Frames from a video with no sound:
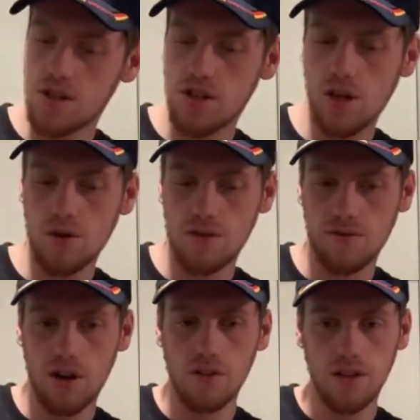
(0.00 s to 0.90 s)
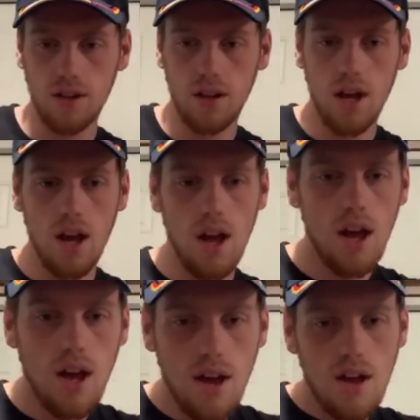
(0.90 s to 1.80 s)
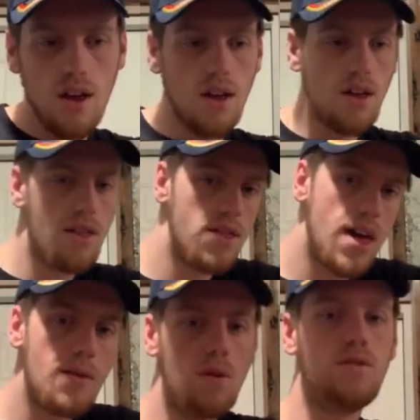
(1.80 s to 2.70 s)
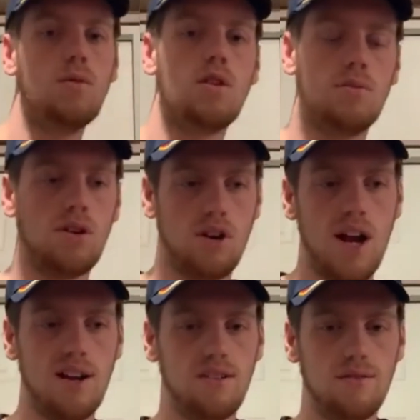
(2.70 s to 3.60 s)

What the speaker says: that she was involved in, that movie would have been great.